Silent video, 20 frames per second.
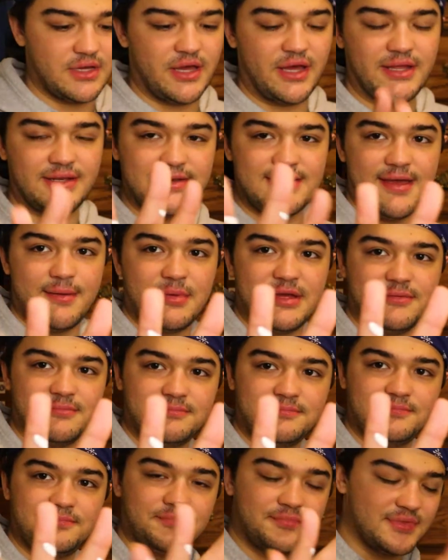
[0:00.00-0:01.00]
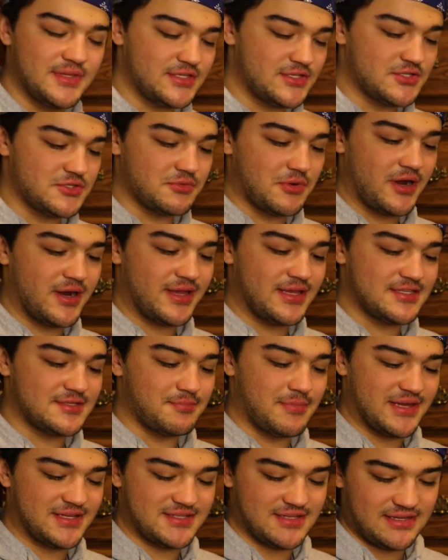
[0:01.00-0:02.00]
Ah, damn it. This is where it gets
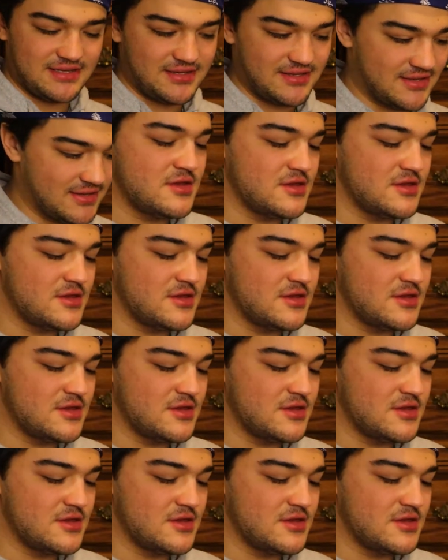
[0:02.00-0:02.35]
messy.